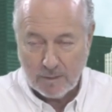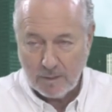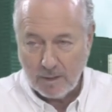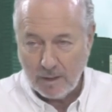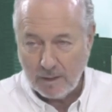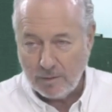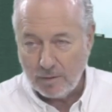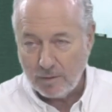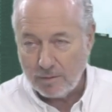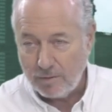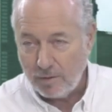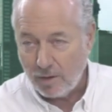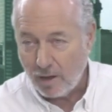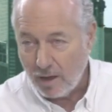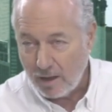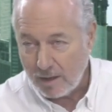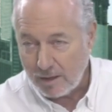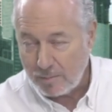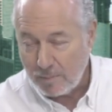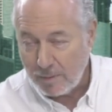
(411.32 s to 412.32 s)
And does your
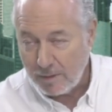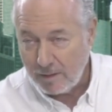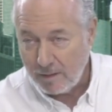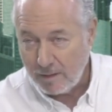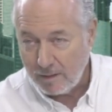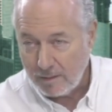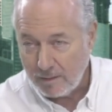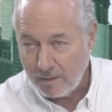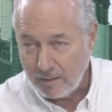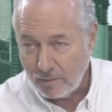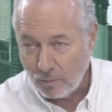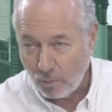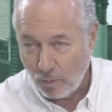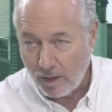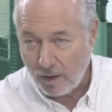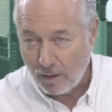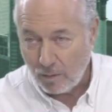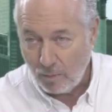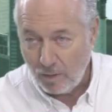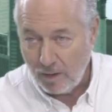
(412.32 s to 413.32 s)
husband
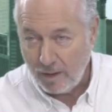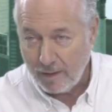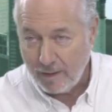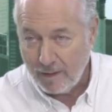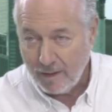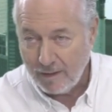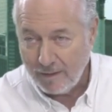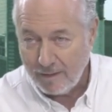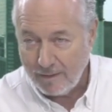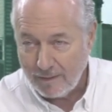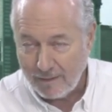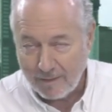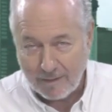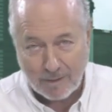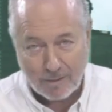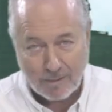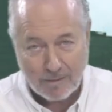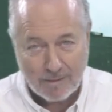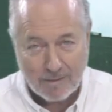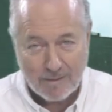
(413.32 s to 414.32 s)
wear a wig?
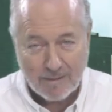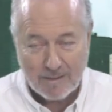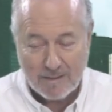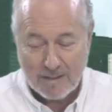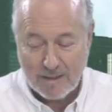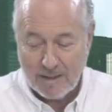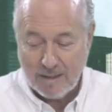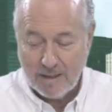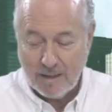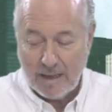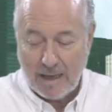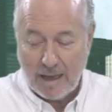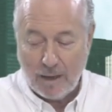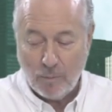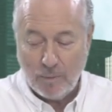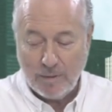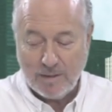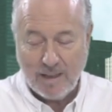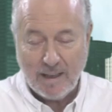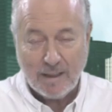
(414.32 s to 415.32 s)
No? And
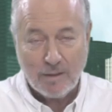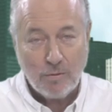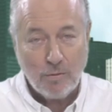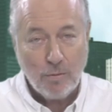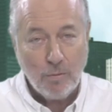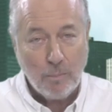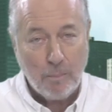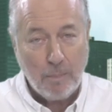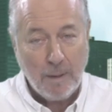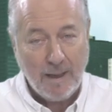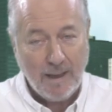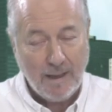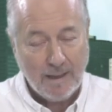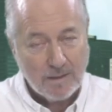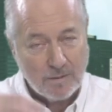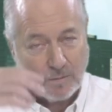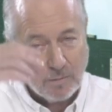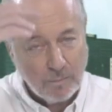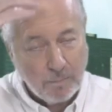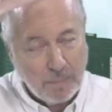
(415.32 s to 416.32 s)
we say a toupee
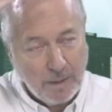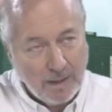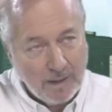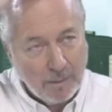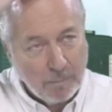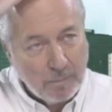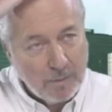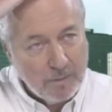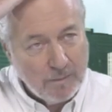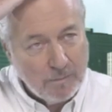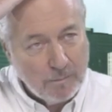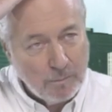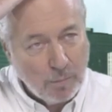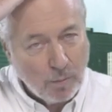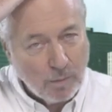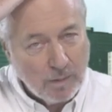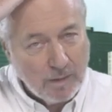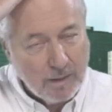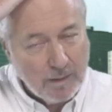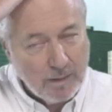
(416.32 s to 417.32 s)
es un
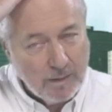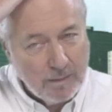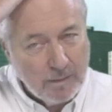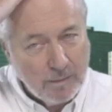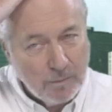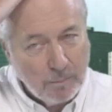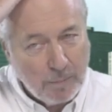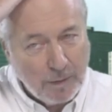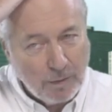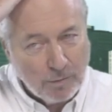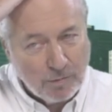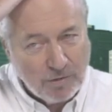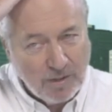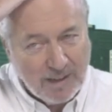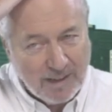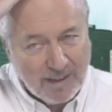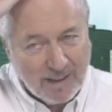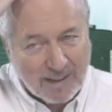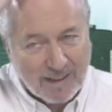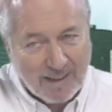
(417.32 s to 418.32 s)

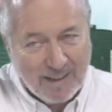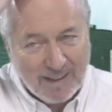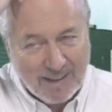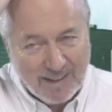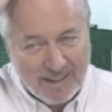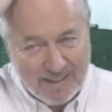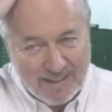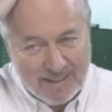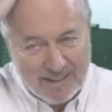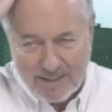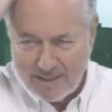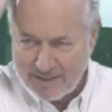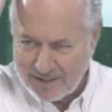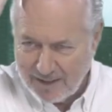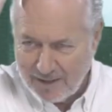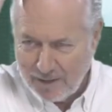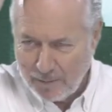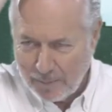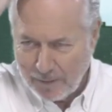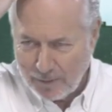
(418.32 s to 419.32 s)
peluchín aquí. Se
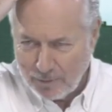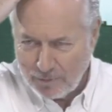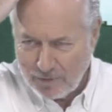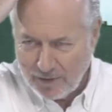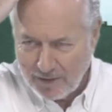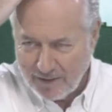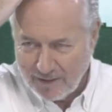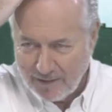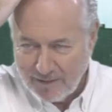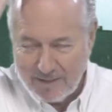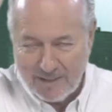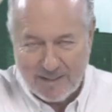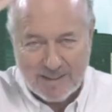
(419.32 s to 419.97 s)
dice peluchín, ¿no?